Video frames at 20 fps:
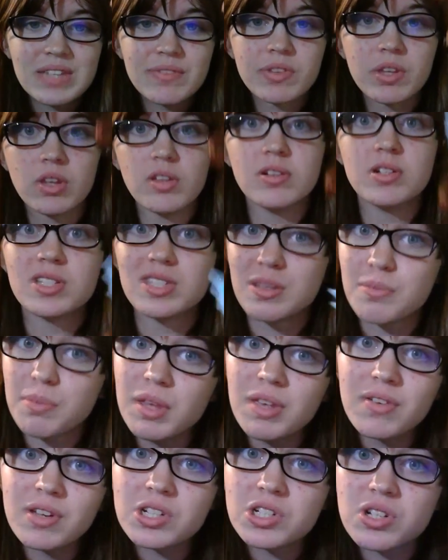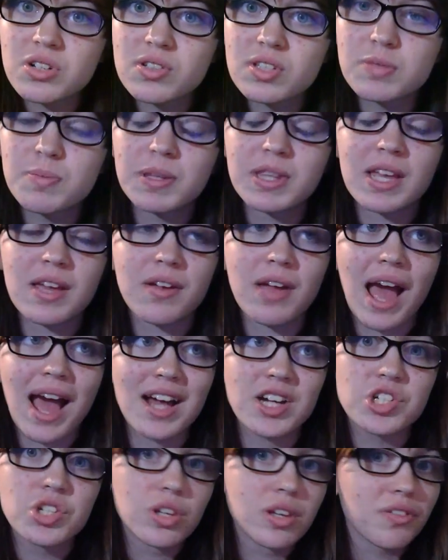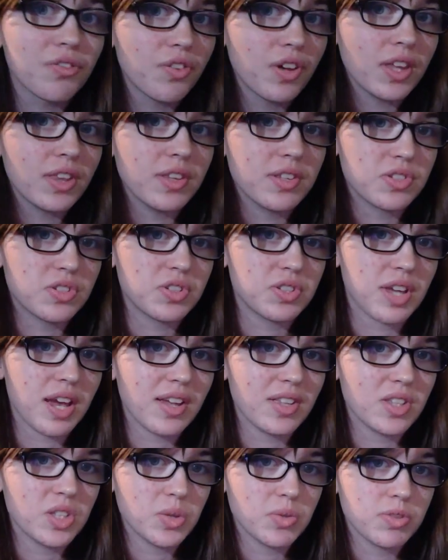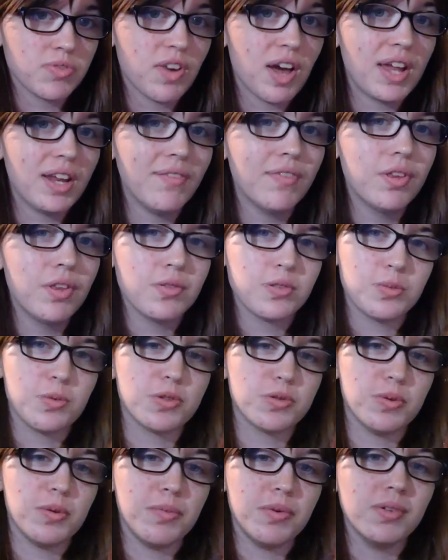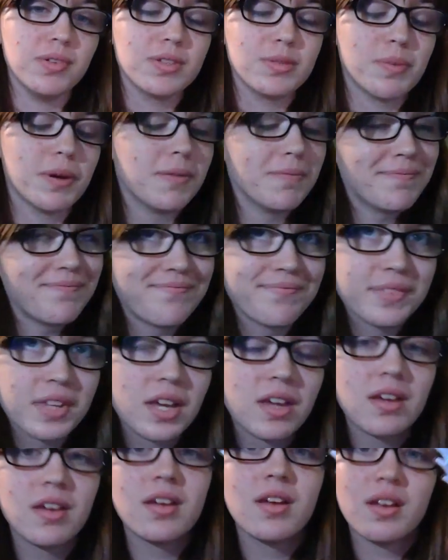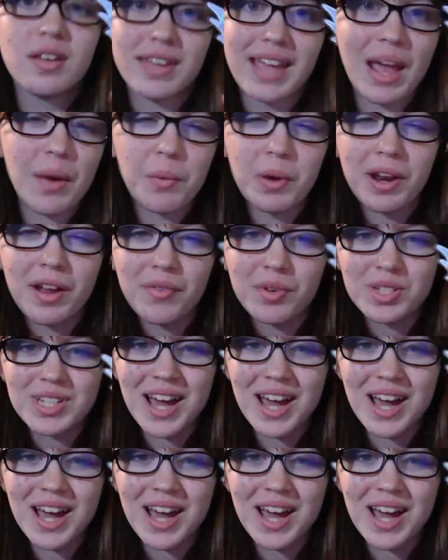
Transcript: even though they're just the Believix shoes, but they actually fit this design, so it's fine, even though they're supposed to be boots, but can't win every